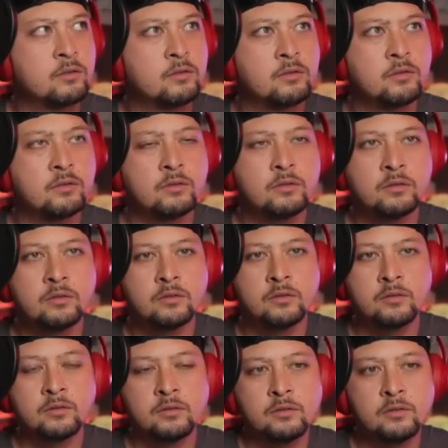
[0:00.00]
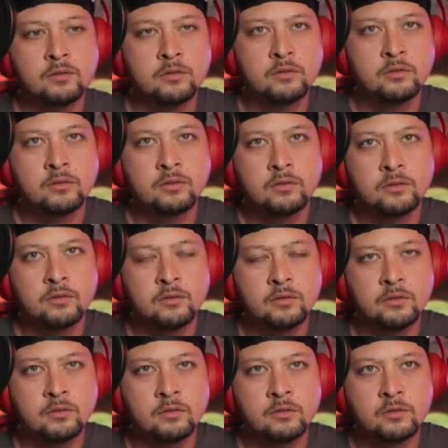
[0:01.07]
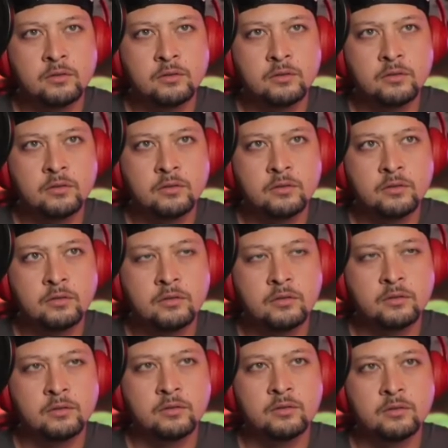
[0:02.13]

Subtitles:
The person shown says nothing.